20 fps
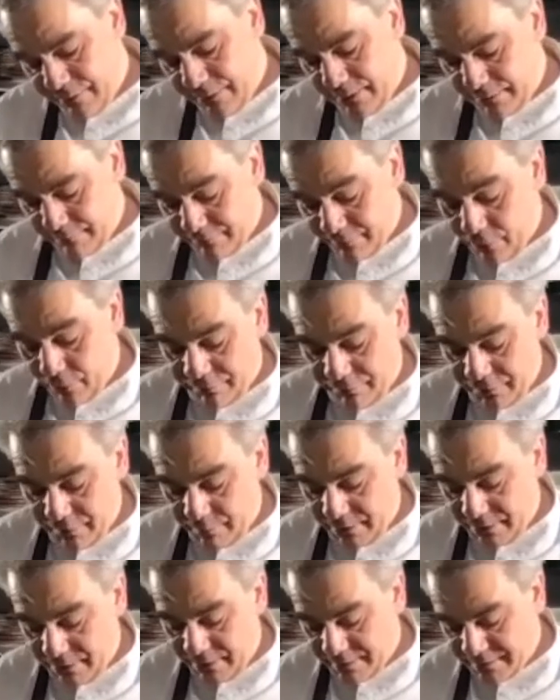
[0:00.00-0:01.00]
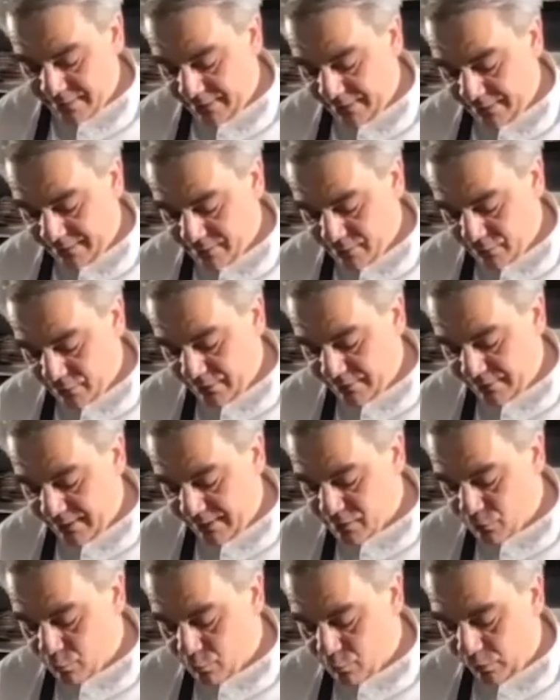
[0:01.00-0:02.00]
fluffy, basically. So
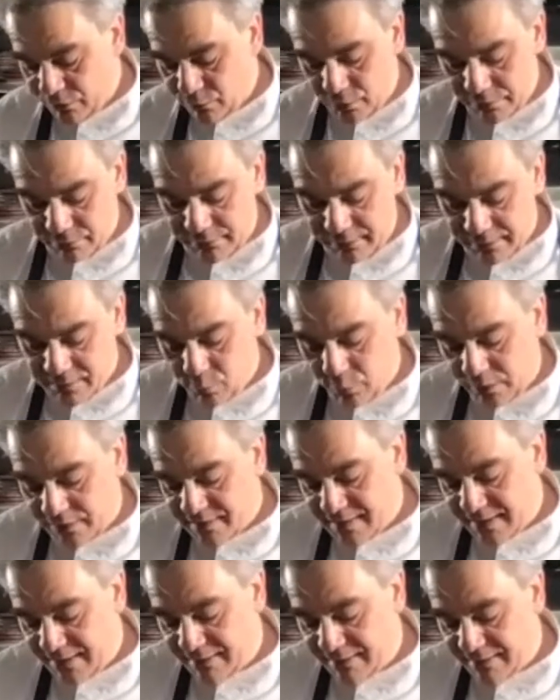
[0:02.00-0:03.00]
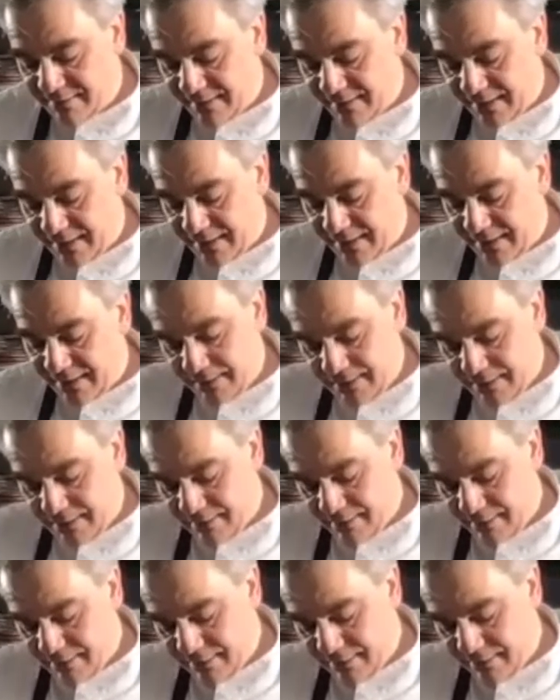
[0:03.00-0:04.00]
that's what's interesting in